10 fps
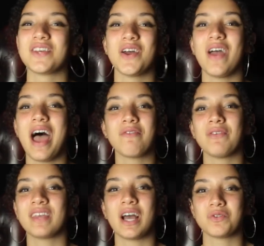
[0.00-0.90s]
so
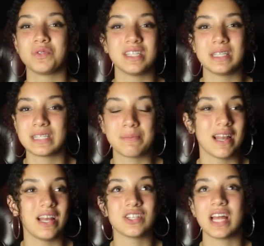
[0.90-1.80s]
everything else was in
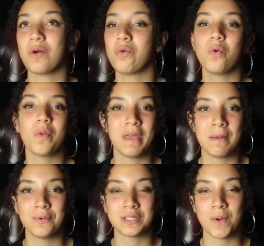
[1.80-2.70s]
Spanish and all the
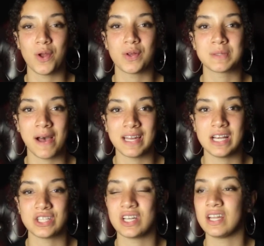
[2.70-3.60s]
people spoke
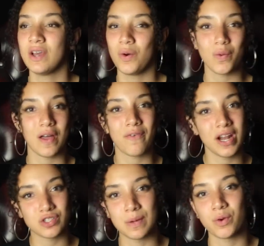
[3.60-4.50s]
Spanish and all their
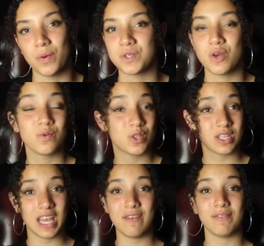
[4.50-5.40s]
friendship groups. So
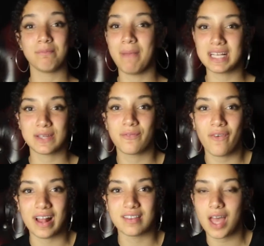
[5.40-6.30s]
to even make some
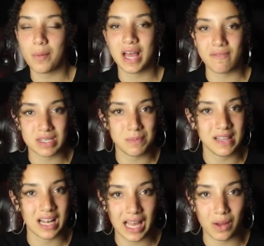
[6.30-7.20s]
friends, I would have to
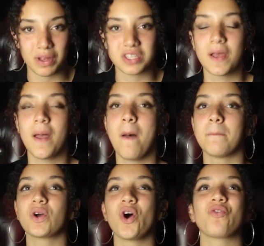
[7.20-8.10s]
speak their language.
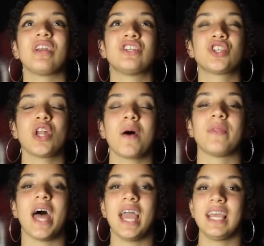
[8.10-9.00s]
But God really showed up
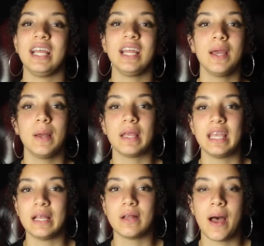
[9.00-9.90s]
there. He,
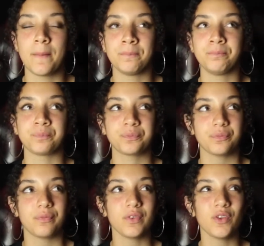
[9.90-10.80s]
he, um,
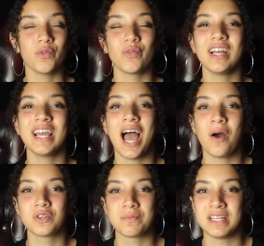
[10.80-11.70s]
really
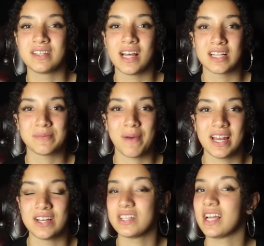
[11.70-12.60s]
helped me to learn
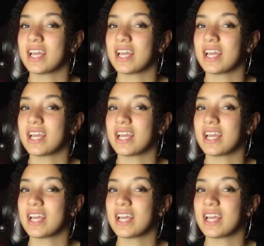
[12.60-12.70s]
Spanish in